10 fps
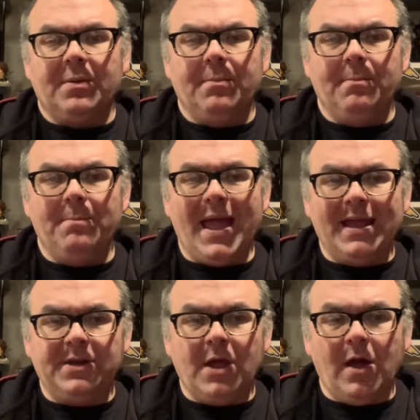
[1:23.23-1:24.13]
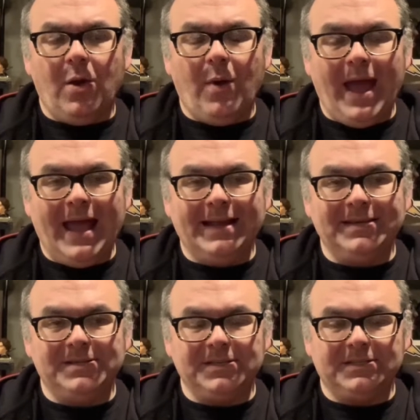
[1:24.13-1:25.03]
Mando
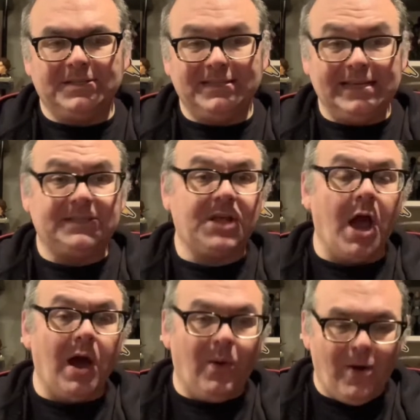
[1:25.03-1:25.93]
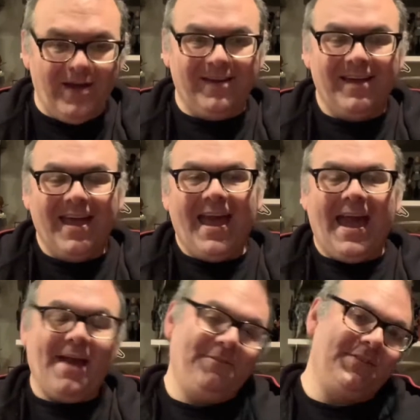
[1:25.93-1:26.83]
and Disco
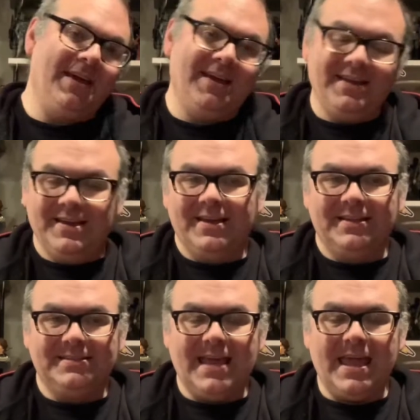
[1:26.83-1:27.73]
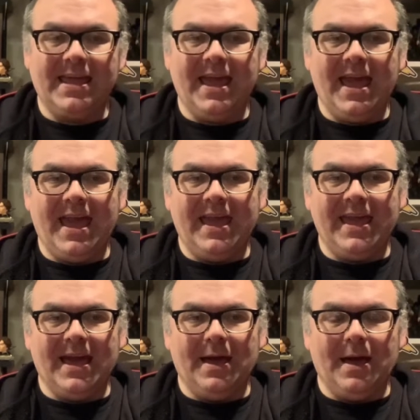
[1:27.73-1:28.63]
have to take a
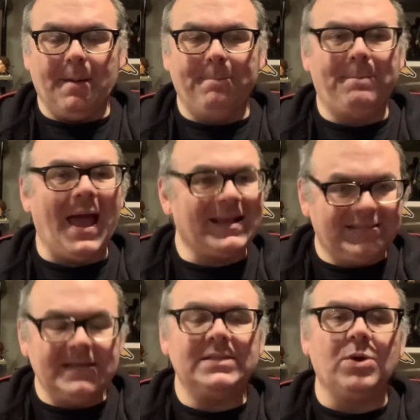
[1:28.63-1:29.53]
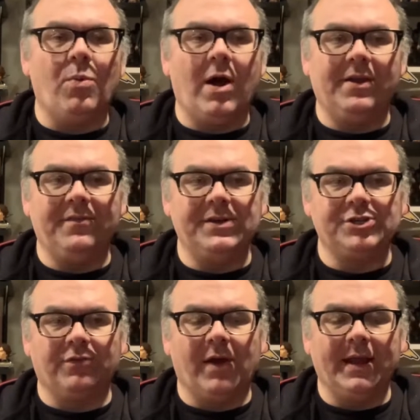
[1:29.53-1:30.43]
backseat to
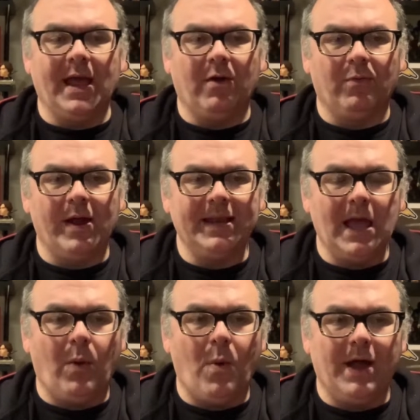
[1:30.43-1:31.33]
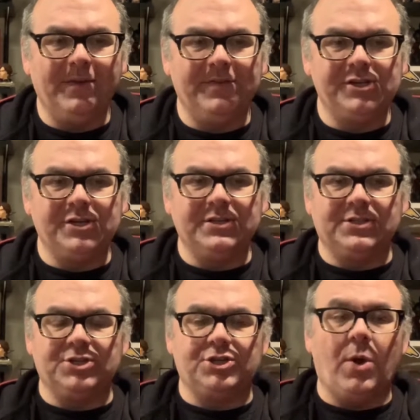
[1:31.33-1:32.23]
WandaVision right now. Right now, WandaVision is the
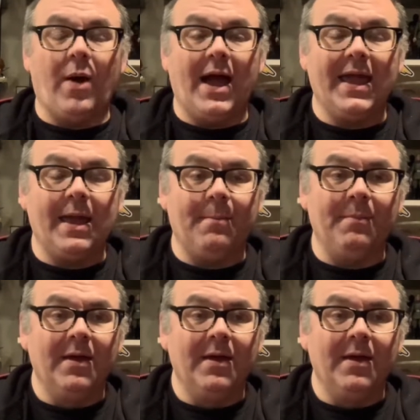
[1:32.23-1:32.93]
show I am